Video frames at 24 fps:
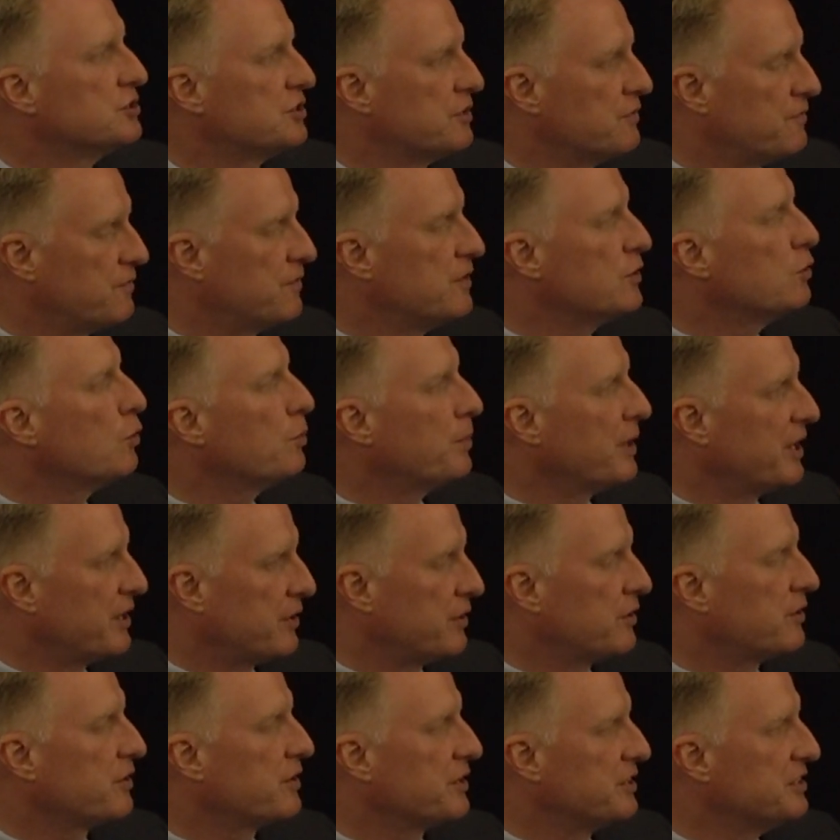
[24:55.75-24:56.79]
to feel
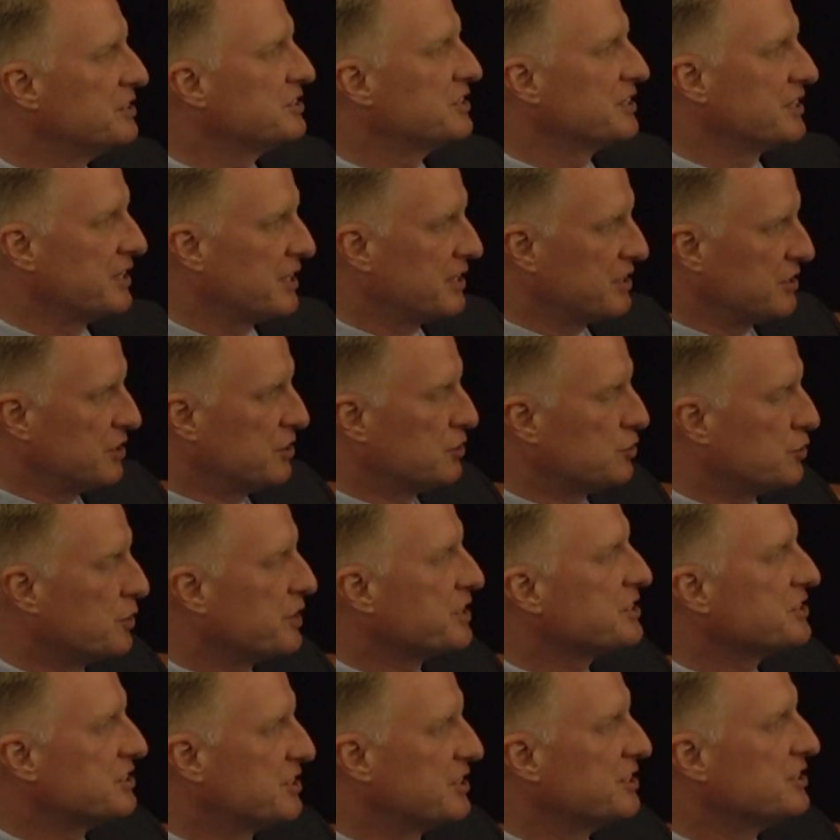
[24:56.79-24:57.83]
better isn't going to
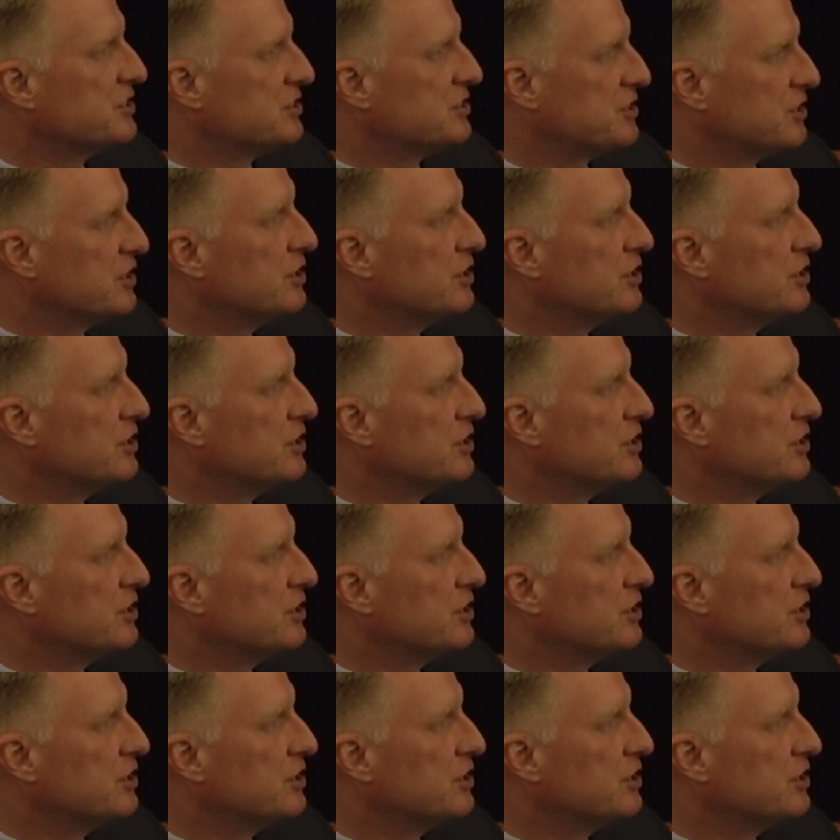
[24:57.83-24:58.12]
address this